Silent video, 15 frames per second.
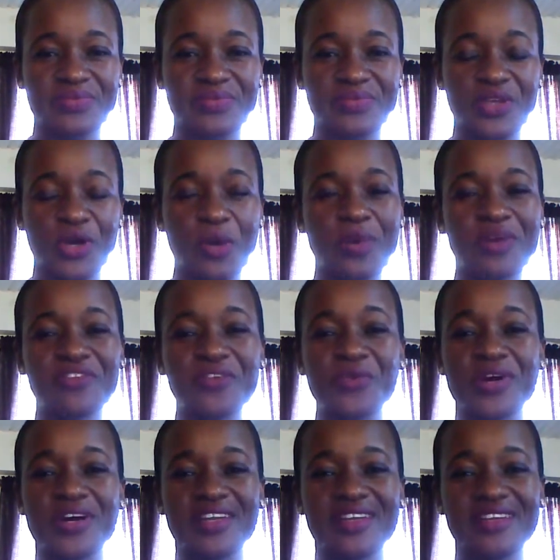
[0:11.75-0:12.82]
Hope
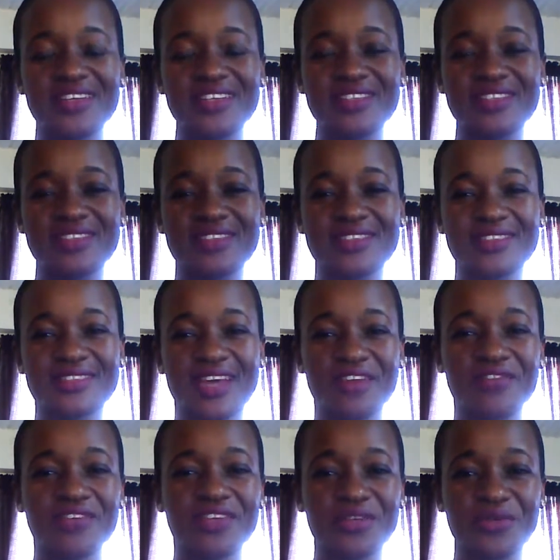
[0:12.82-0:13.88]
everyone is
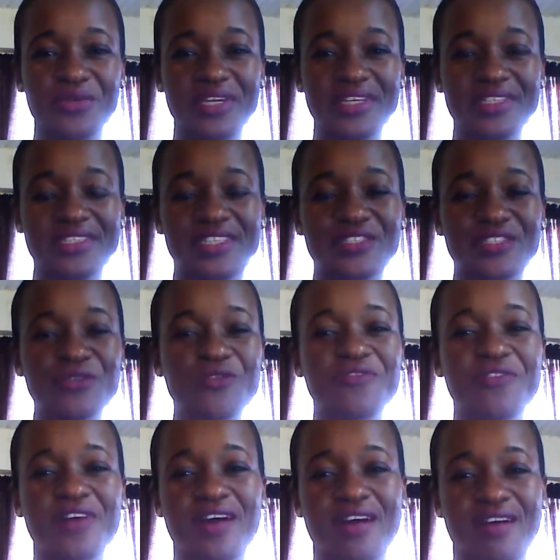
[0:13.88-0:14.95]
having a great day so
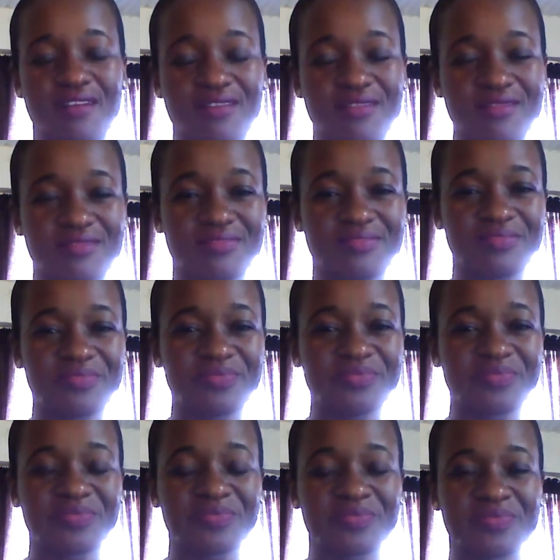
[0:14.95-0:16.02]
far.
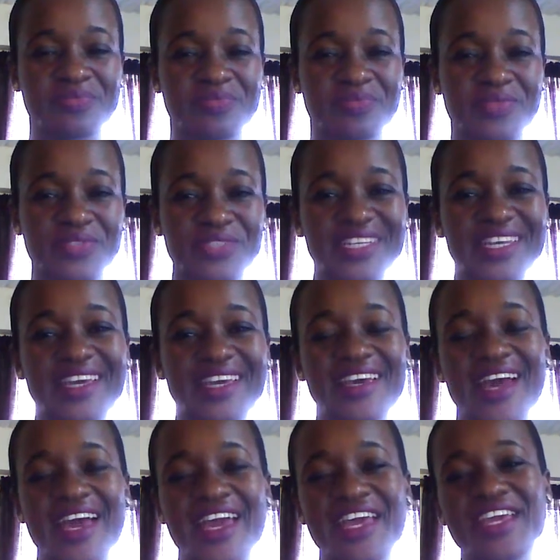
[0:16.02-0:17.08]
Today,
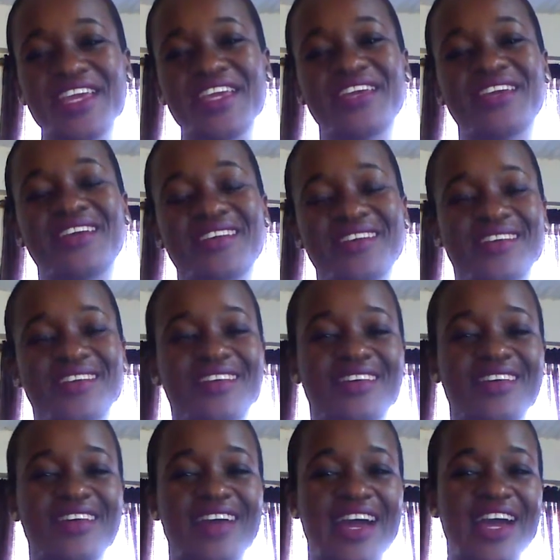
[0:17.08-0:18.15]

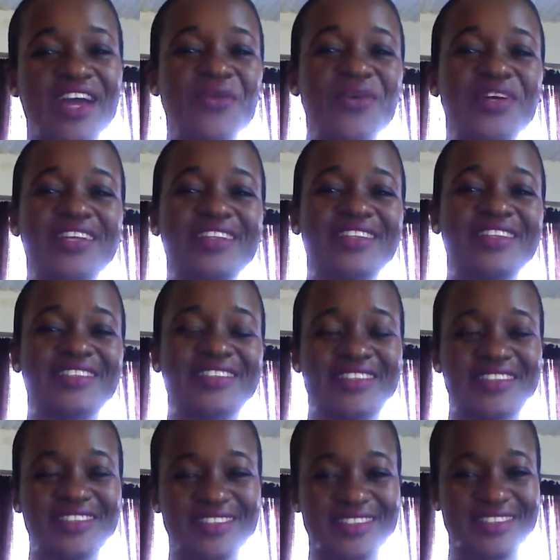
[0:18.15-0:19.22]
I want to
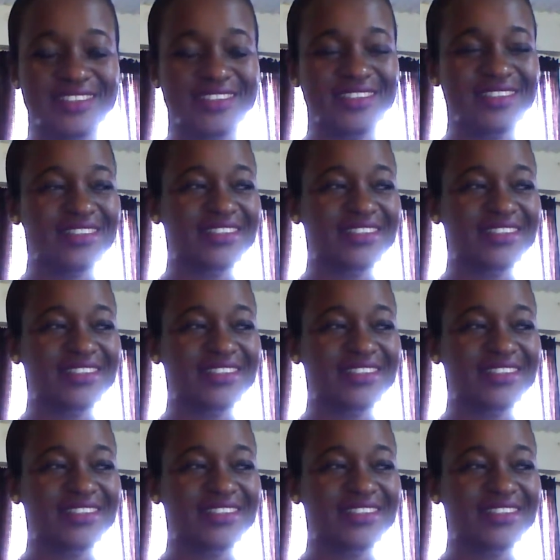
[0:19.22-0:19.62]
discuss